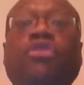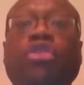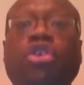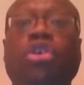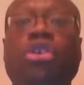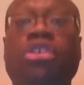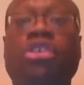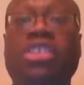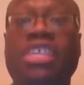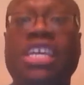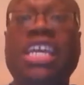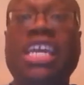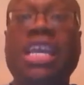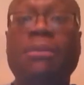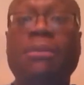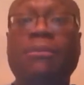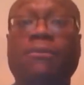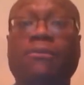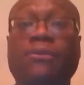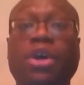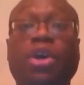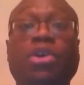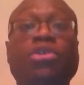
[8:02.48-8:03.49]
your team
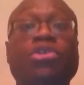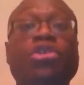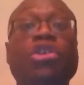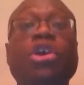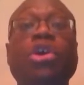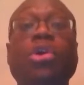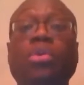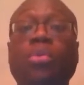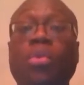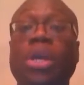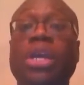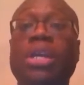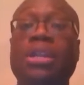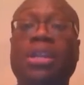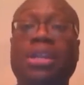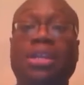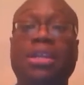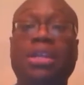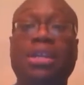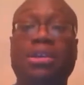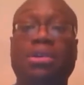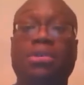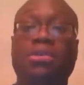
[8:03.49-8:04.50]
first, win the
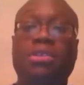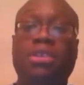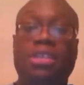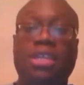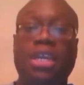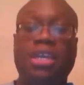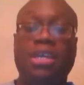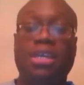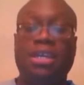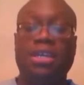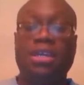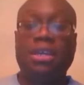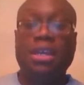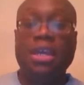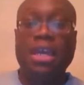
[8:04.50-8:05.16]
deal second.